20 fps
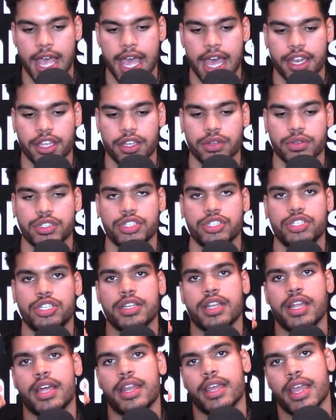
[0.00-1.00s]
And it uses
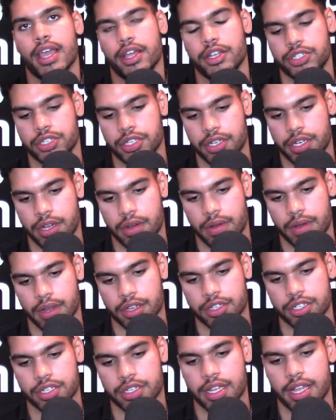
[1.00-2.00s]
genetic
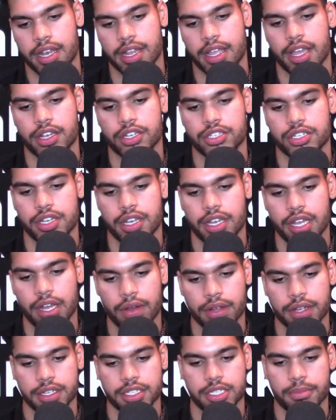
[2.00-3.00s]
engineering. Genetic
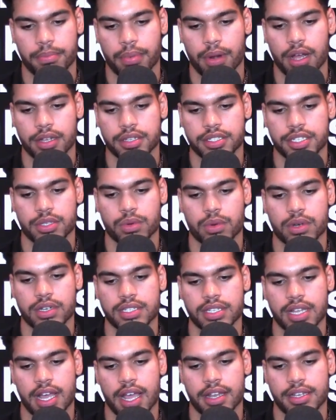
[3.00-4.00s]
engineering is a process where
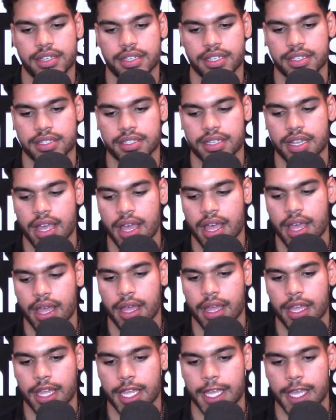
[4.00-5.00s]
scientists
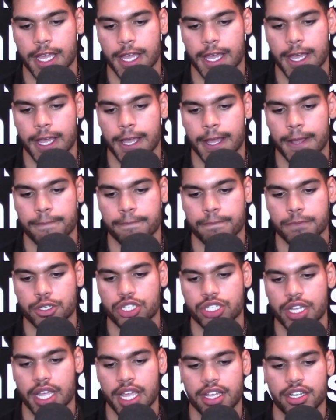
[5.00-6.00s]
uh,
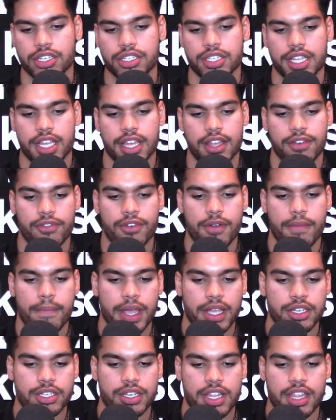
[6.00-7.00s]
change the
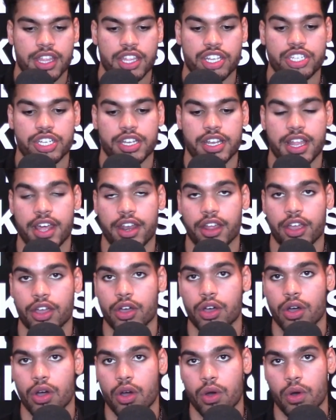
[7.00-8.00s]
information in the genetic
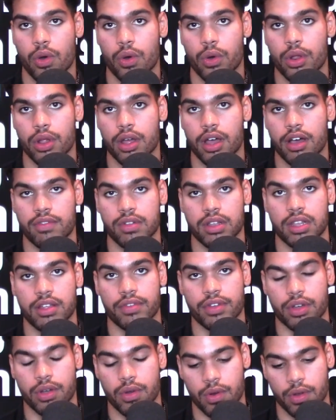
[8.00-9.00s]
code of a
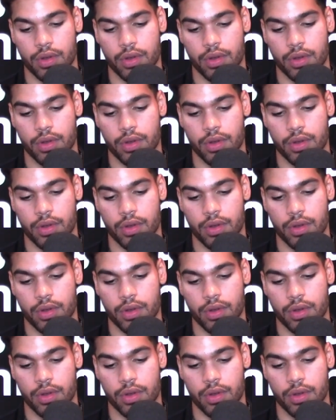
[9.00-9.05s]
living